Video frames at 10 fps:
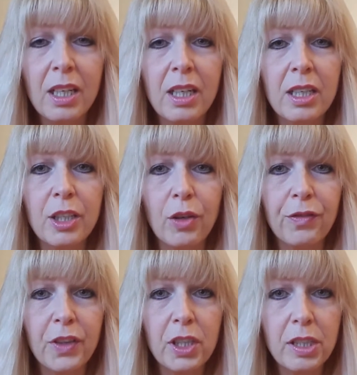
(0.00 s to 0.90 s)
So
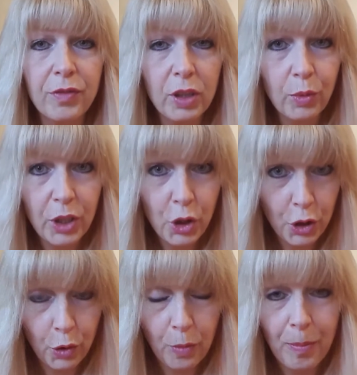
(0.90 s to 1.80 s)
first of all, I want you
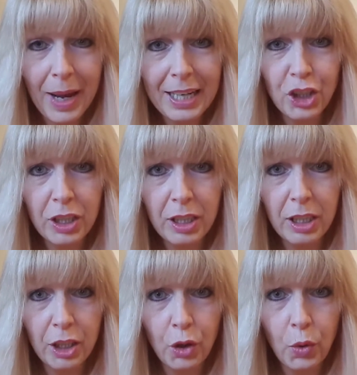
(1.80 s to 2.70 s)
to imagine
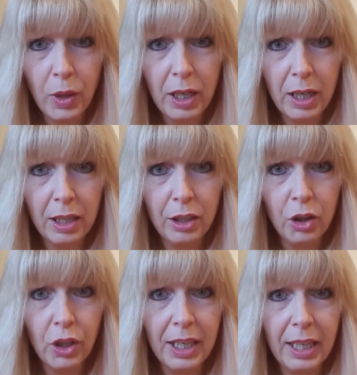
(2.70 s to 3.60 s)
that you are
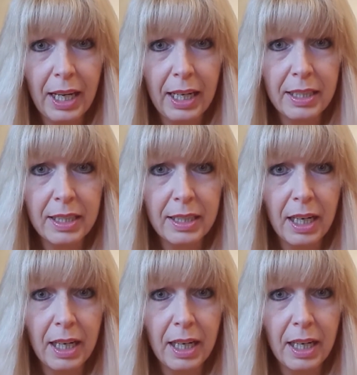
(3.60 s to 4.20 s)
looking at